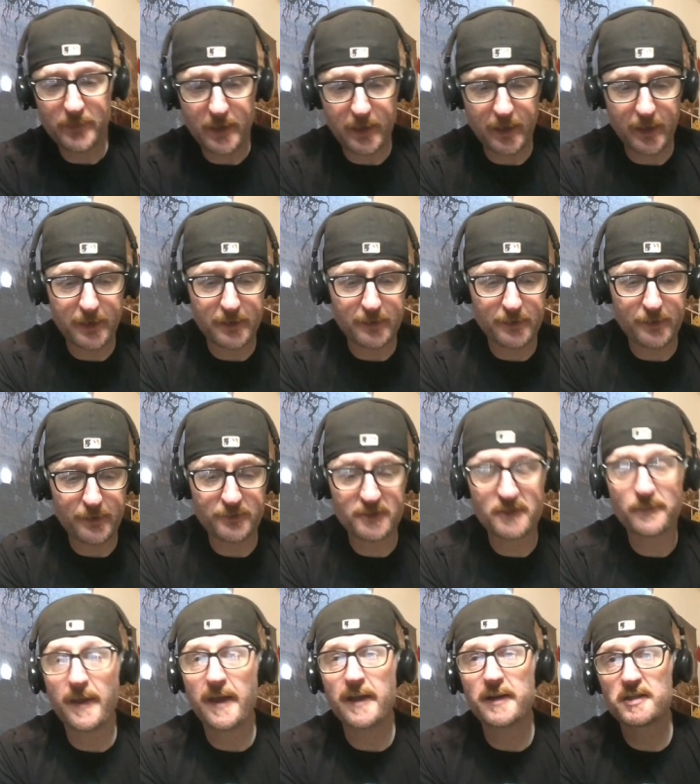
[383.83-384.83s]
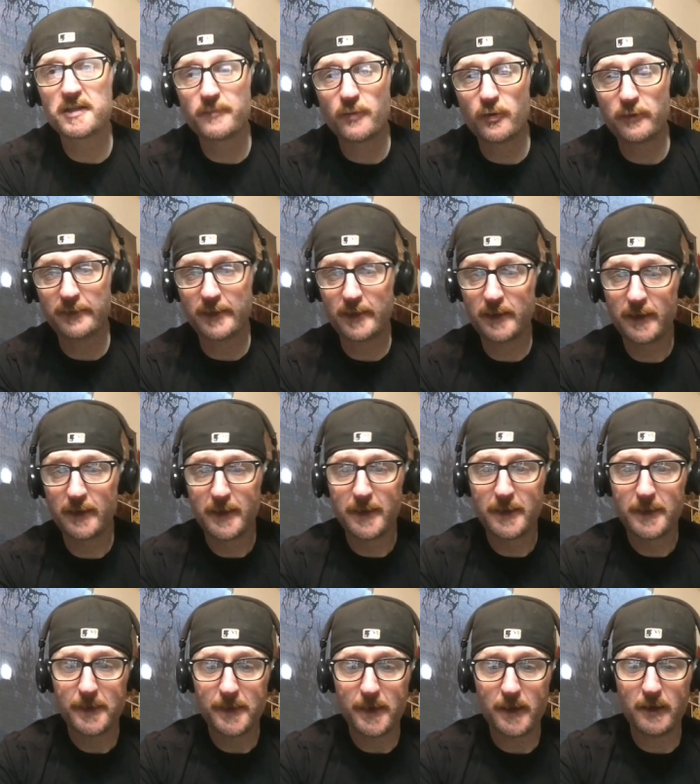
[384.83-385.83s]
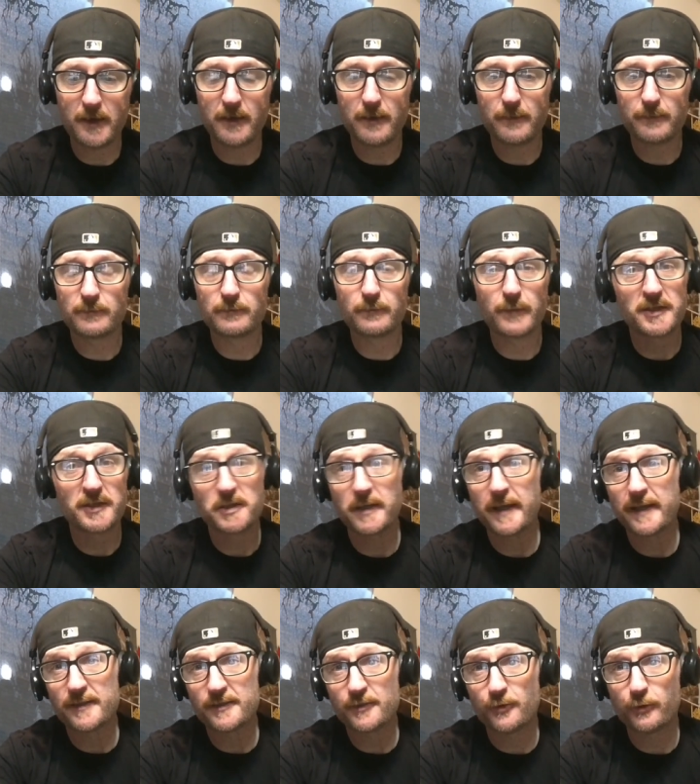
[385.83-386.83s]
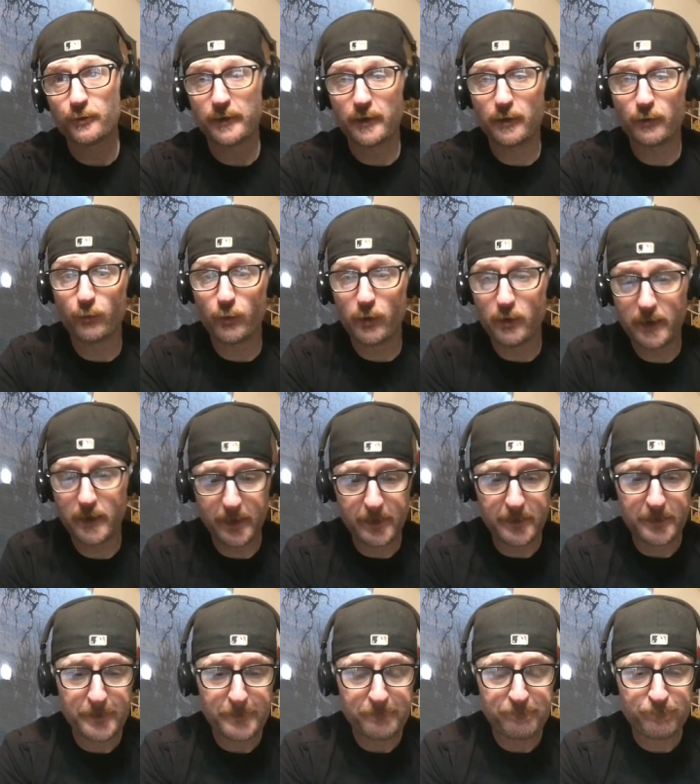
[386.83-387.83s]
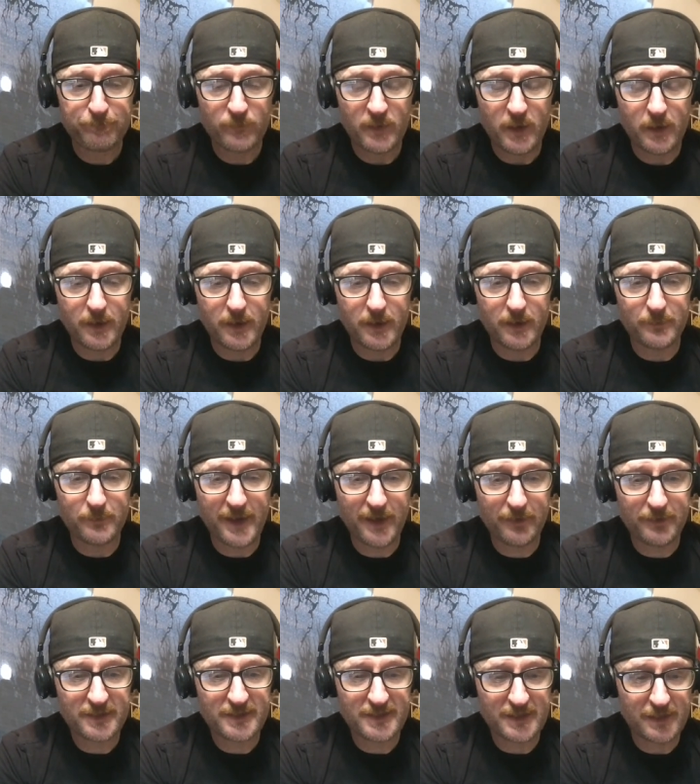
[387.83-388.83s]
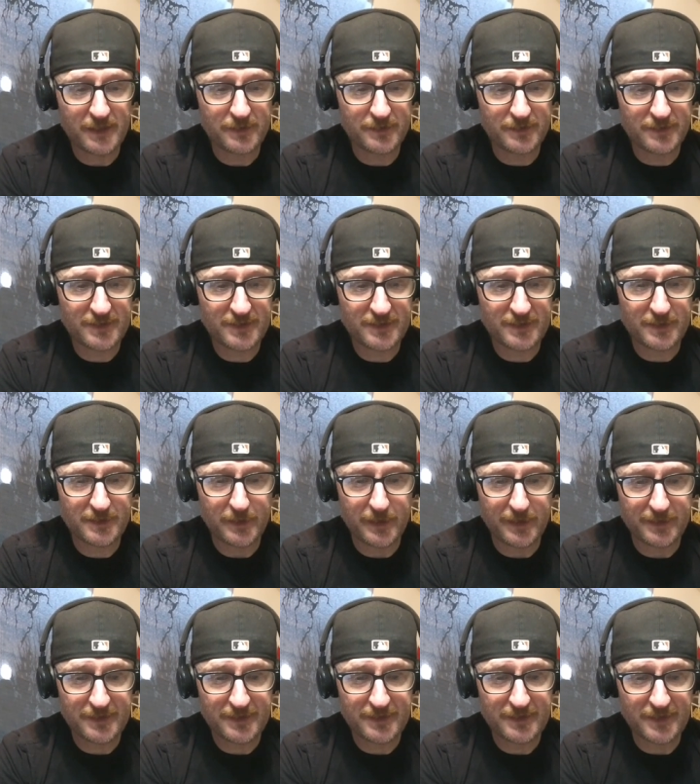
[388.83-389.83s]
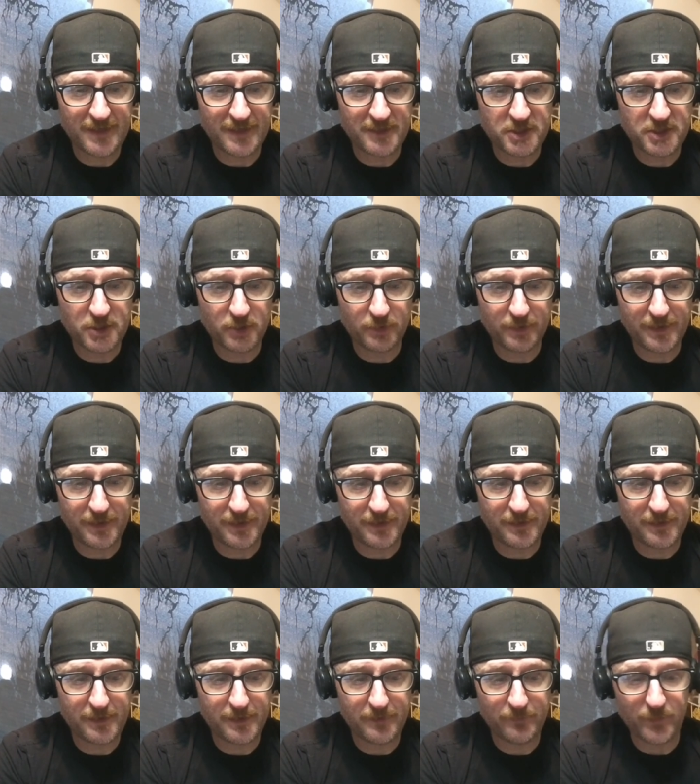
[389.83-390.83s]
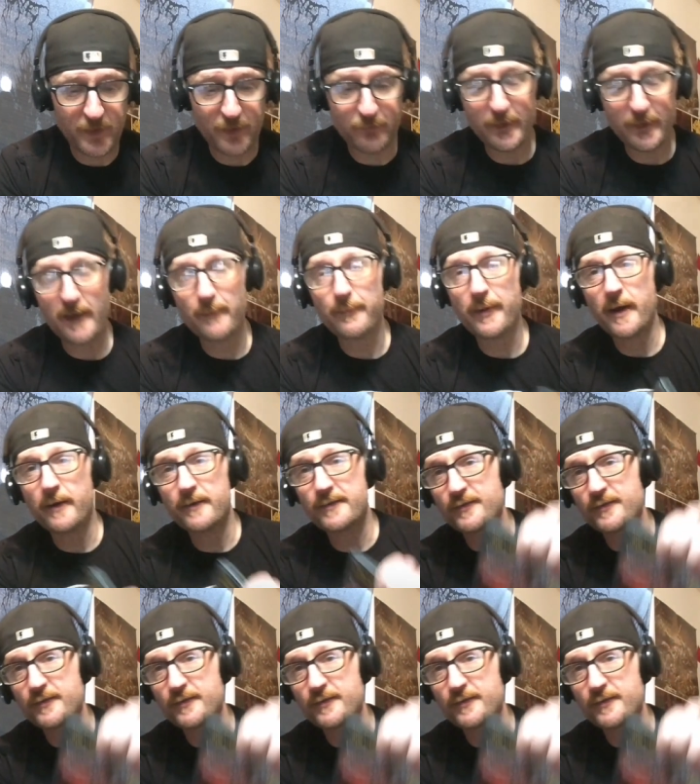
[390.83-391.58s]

and another Spanish movie, um, much like his earlier work. Um, now, this is essentially a vampire